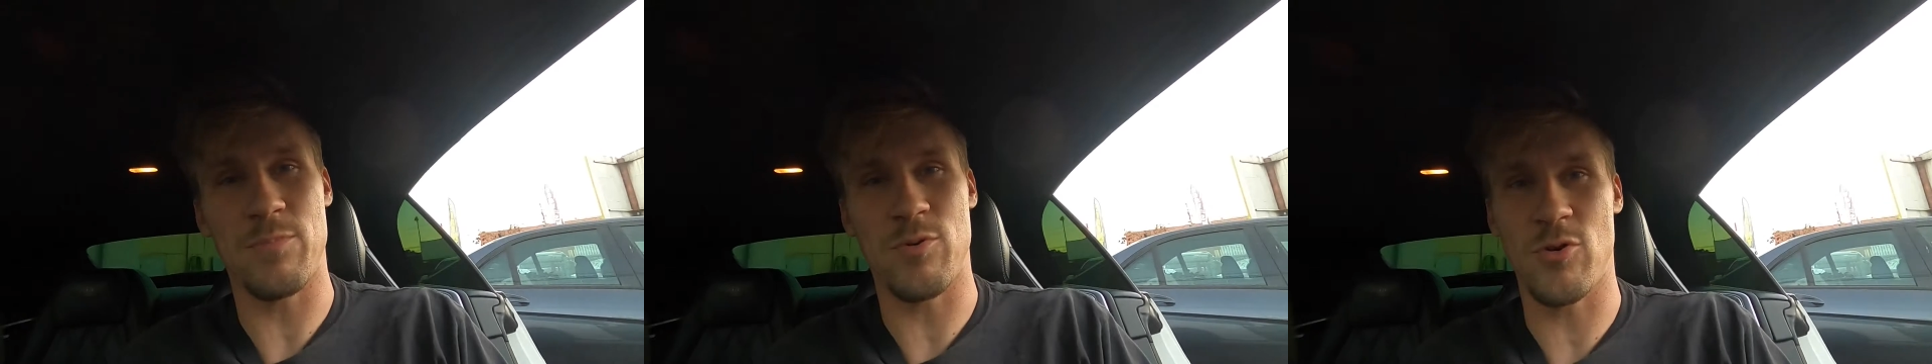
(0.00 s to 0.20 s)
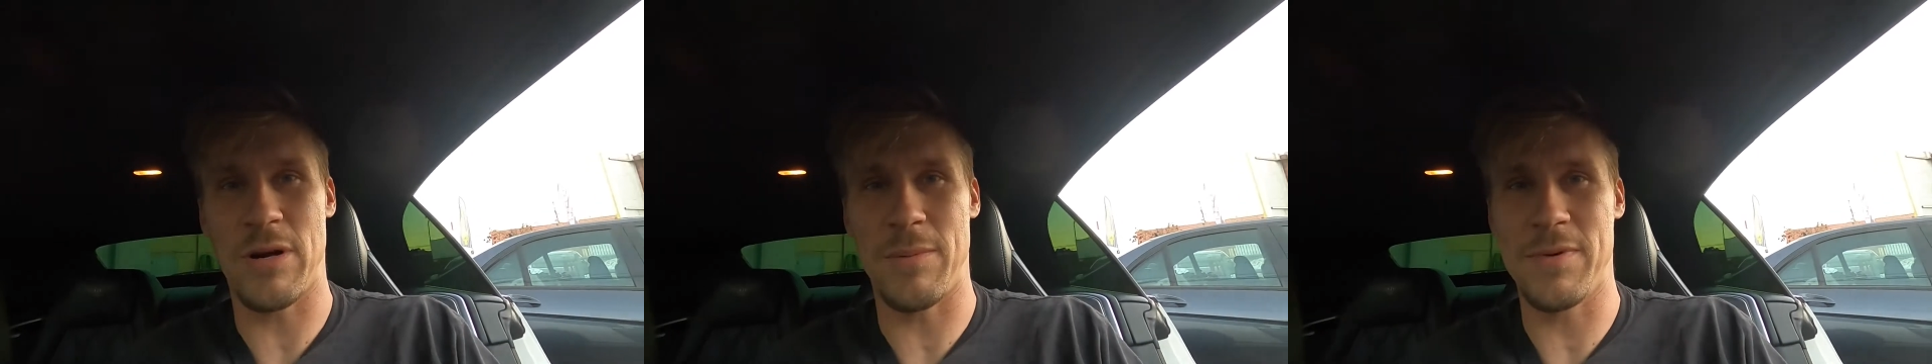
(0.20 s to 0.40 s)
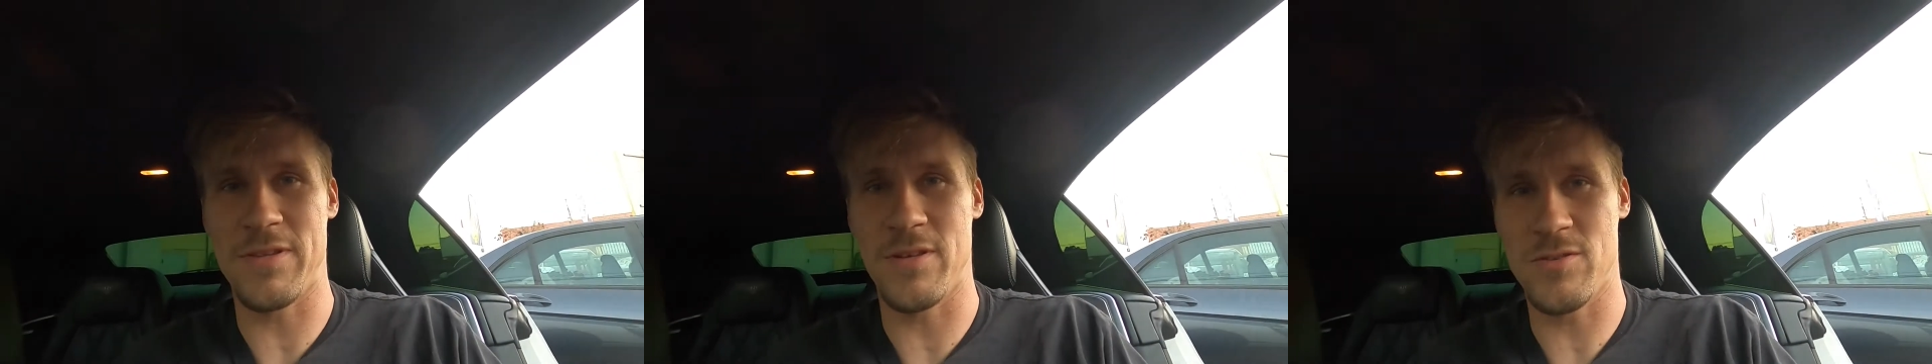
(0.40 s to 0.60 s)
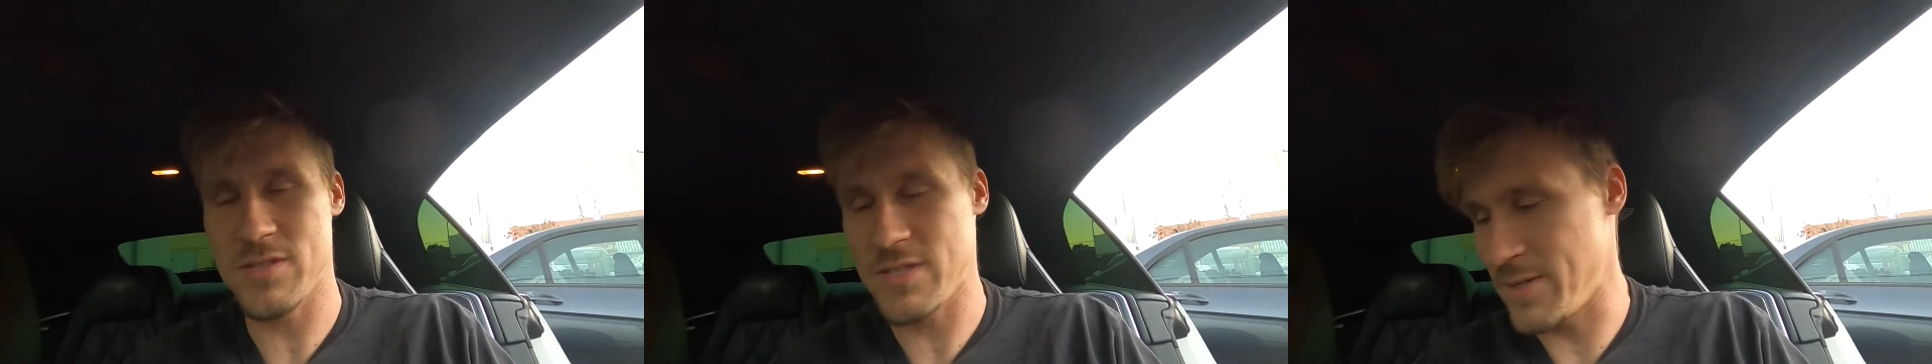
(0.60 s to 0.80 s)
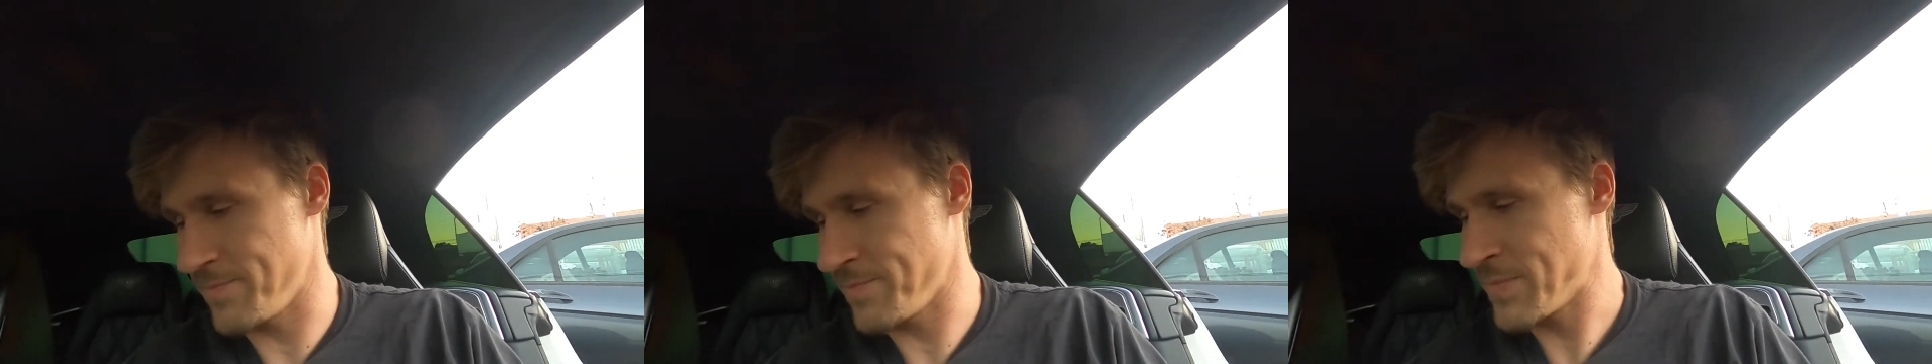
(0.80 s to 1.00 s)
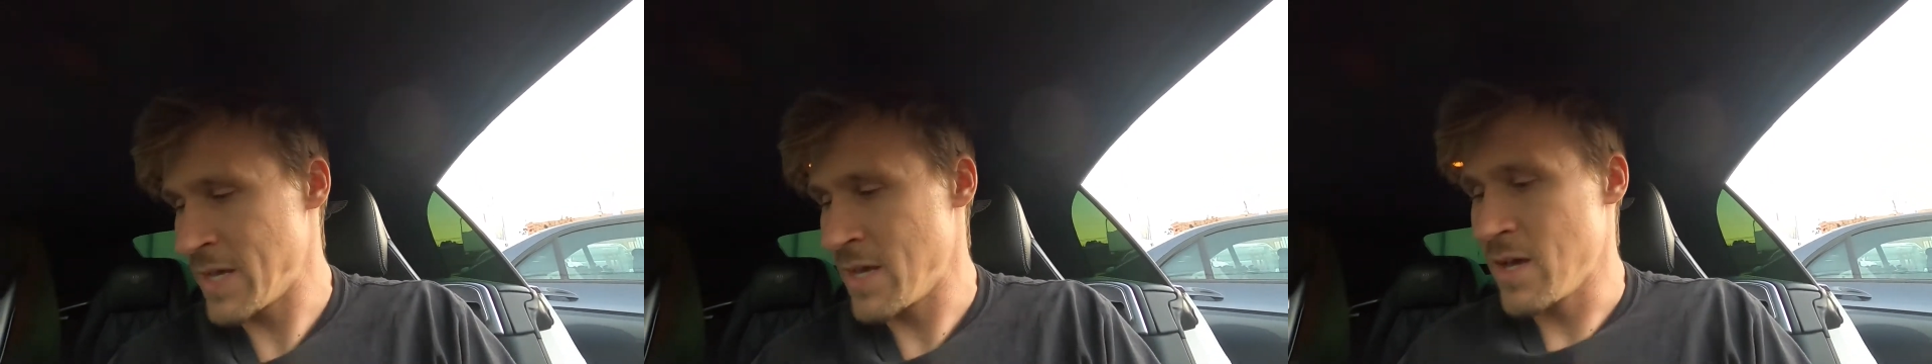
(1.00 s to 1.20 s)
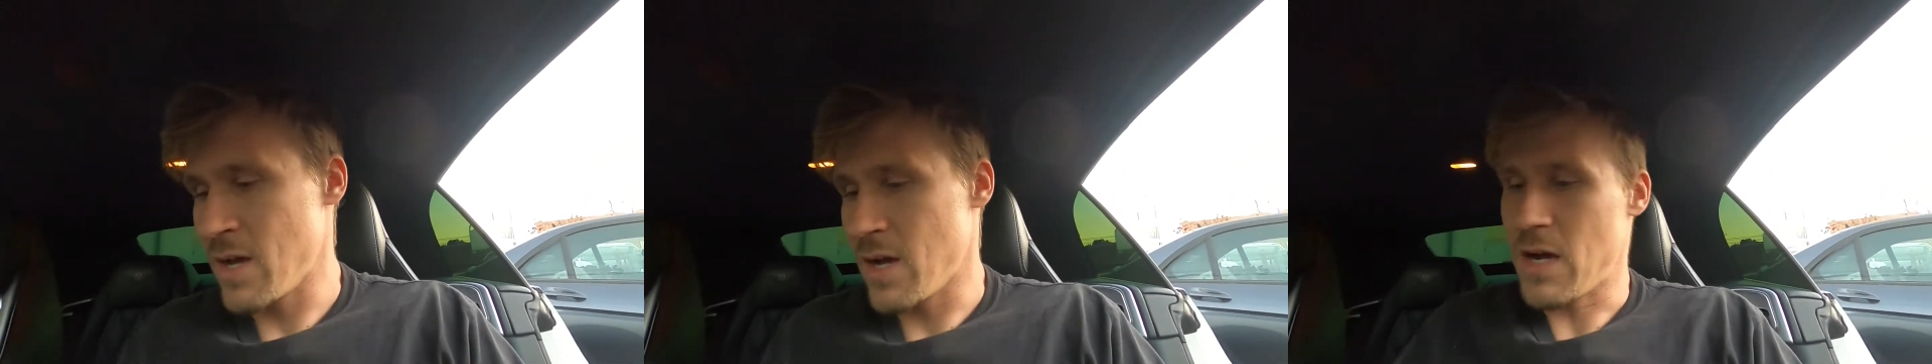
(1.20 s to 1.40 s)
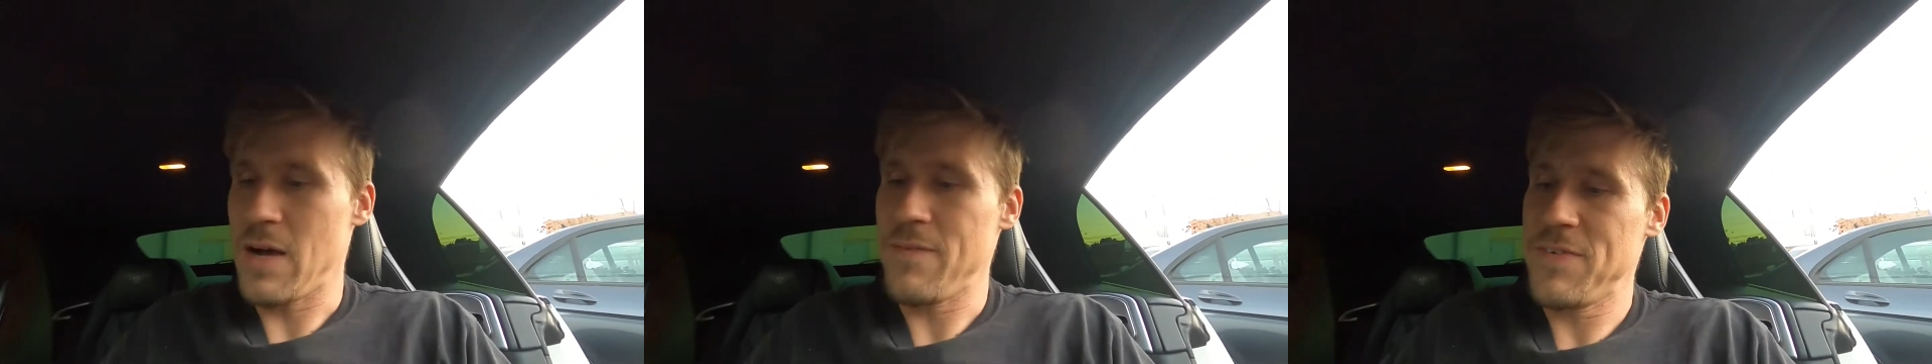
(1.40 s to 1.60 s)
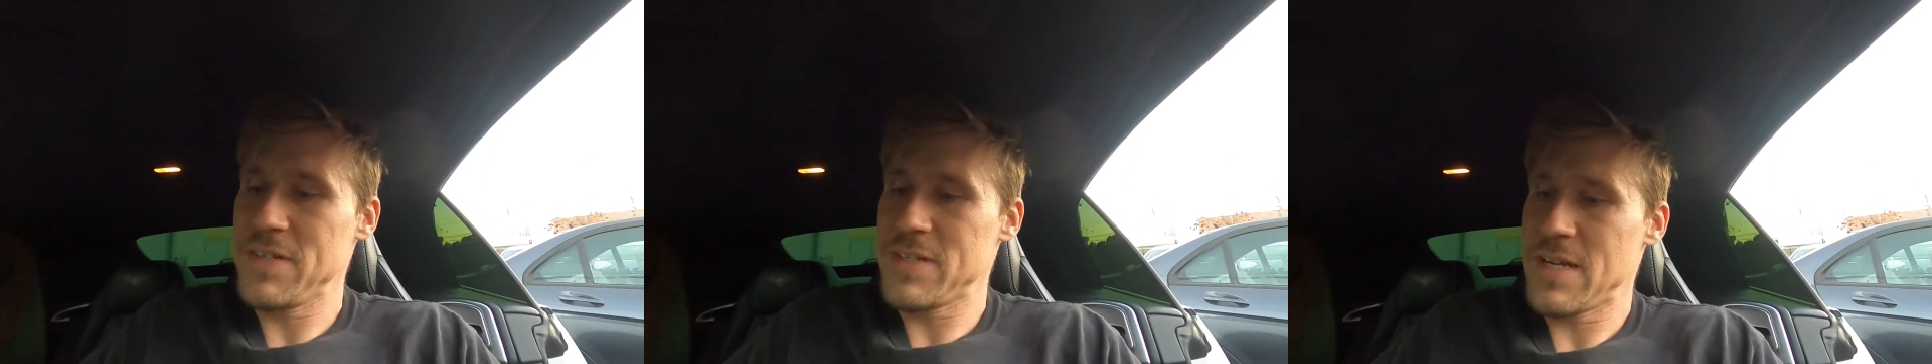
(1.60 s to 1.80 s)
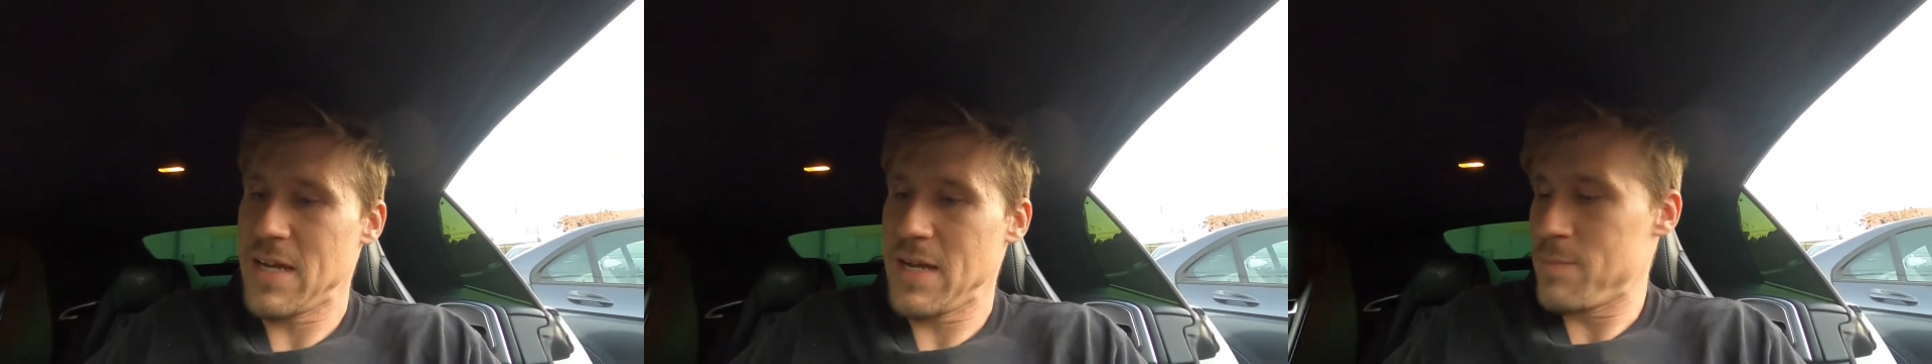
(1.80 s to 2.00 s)
programming those in.
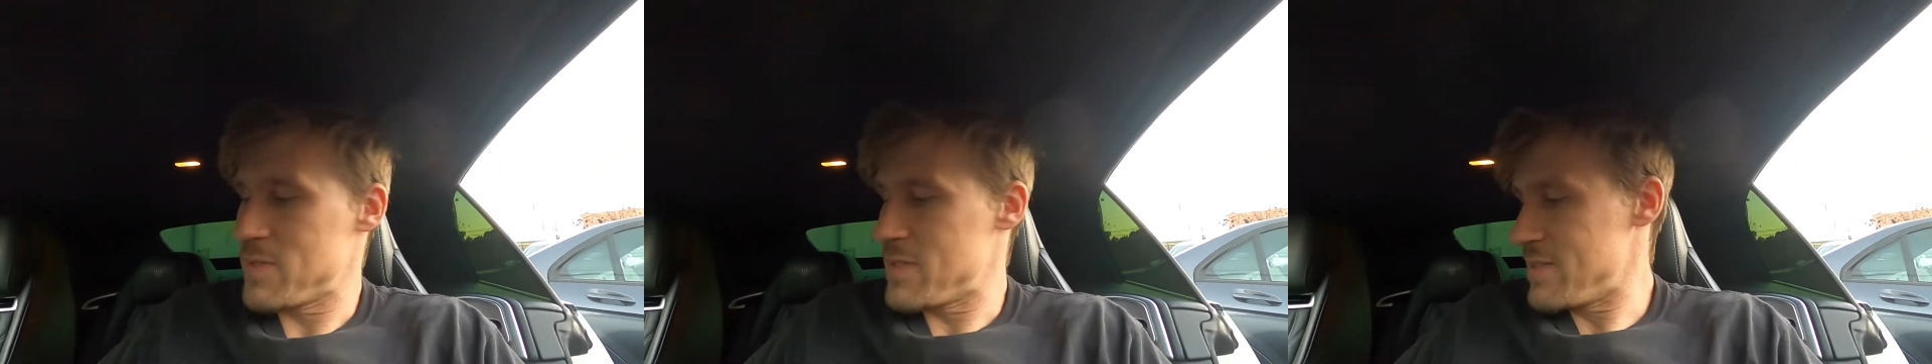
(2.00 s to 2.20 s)
Oftentimes,